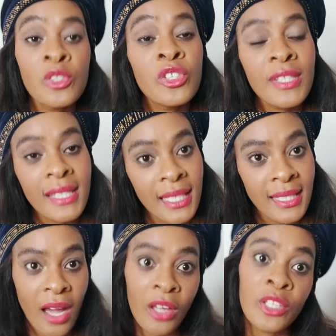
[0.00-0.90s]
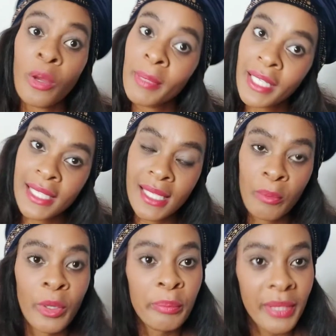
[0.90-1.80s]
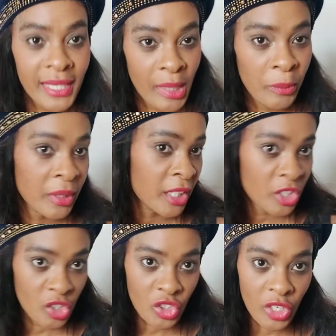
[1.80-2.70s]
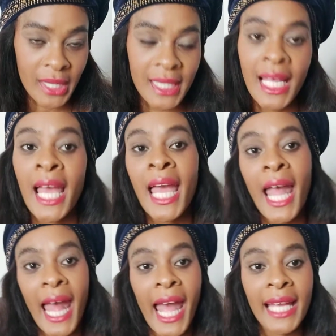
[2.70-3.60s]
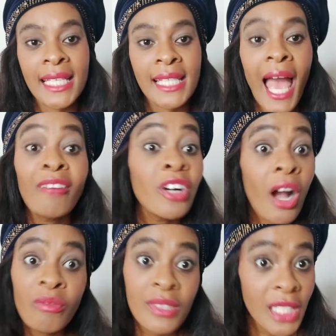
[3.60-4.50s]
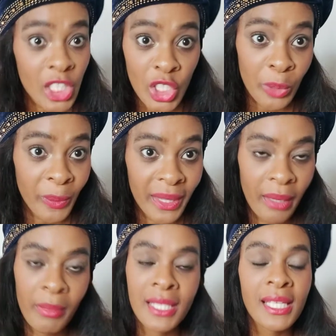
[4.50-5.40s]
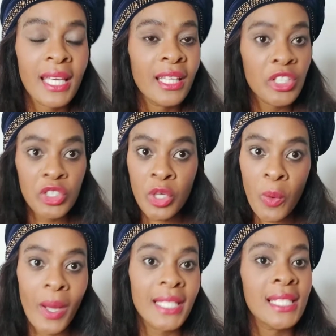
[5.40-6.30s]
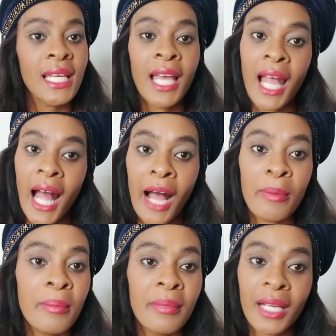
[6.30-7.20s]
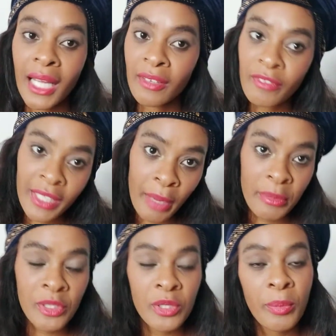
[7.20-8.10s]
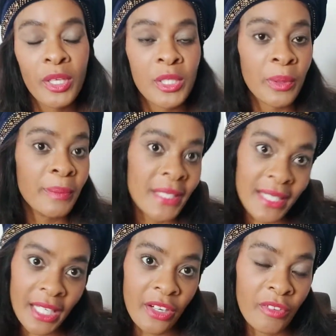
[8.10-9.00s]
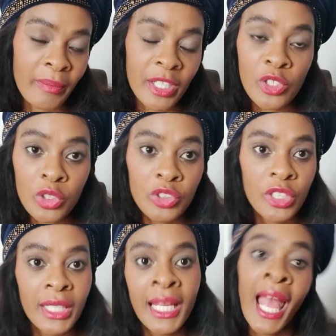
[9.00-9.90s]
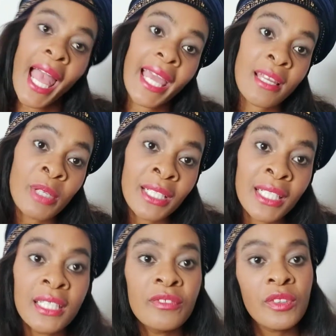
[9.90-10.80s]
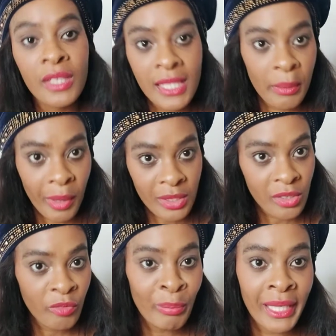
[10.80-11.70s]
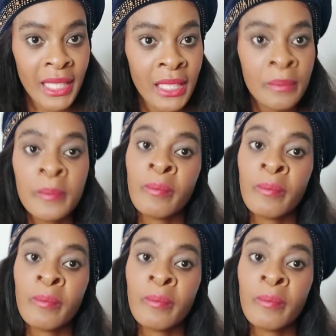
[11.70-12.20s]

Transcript: just sit down, nominate someone, pick someone that you trust, and have a conversation with them and say that, you know what, if it happens to pass away, please take care of my children, and I'm going to leave you this amount of money